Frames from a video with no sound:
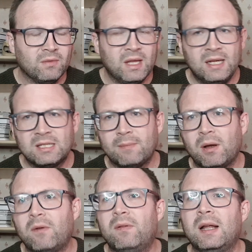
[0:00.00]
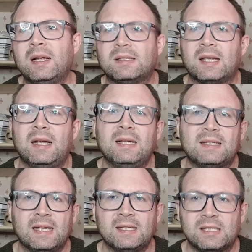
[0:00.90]
These are both links that he's
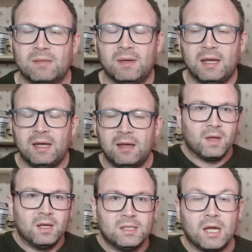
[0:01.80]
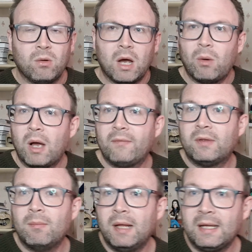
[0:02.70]
sent to me, so I'll have
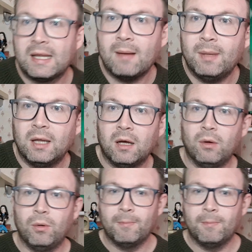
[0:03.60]
them linked down below.